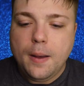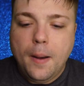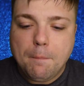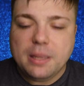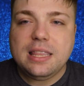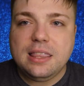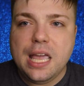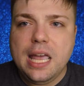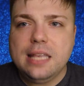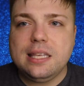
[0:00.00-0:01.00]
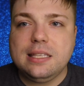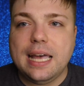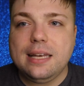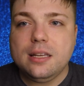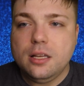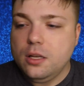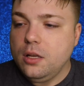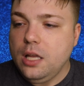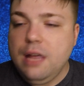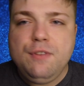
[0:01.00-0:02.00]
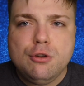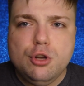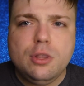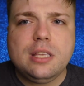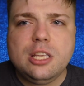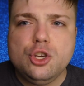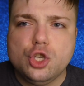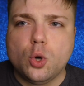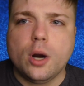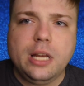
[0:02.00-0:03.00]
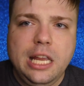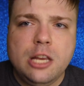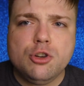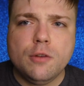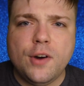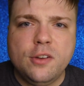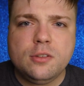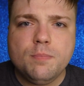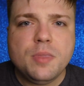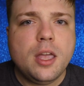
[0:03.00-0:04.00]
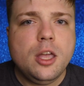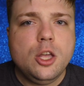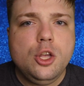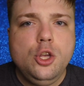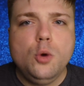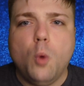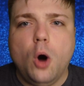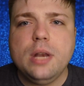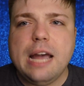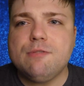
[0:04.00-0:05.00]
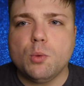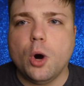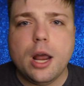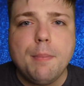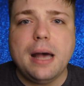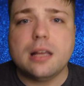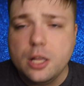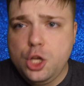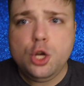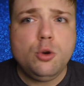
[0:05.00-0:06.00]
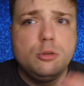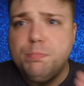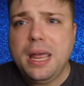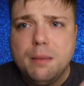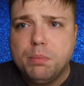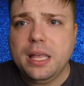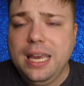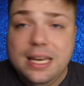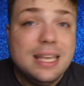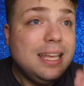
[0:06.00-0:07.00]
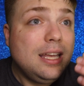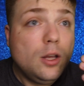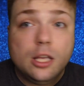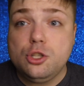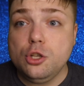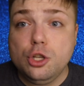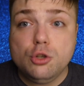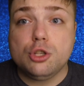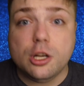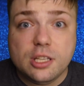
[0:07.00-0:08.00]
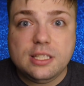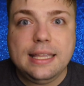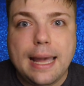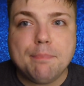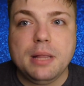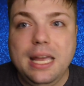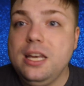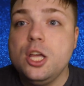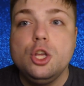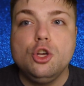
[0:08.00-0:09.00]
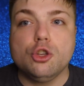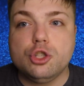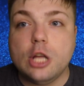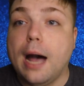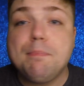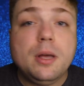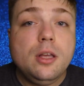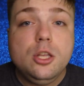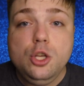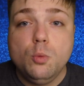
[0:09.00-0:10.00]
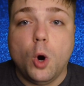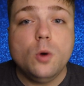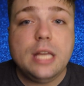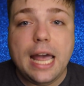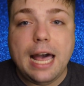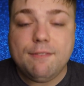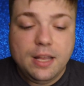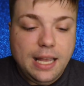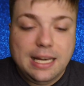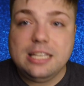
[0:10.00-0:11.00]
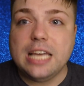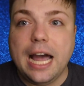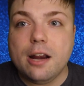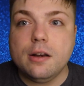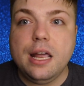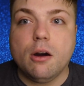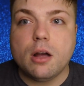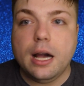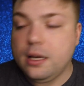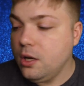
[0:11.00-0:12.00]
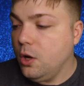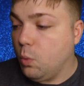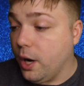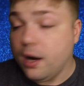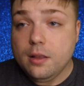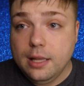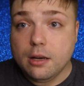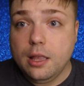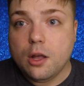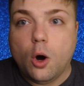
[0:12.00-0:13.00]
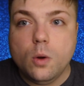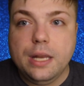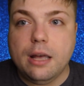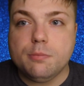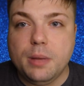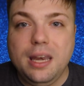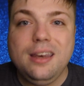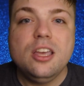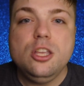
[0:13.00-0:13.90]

But the thing is that if you do this in short intervals, you won't have to worry about a huge big bleed. As soon as you start to see that bleed, you'll stop. You won't have an entire nail cut where literally the whole nail is bleeding.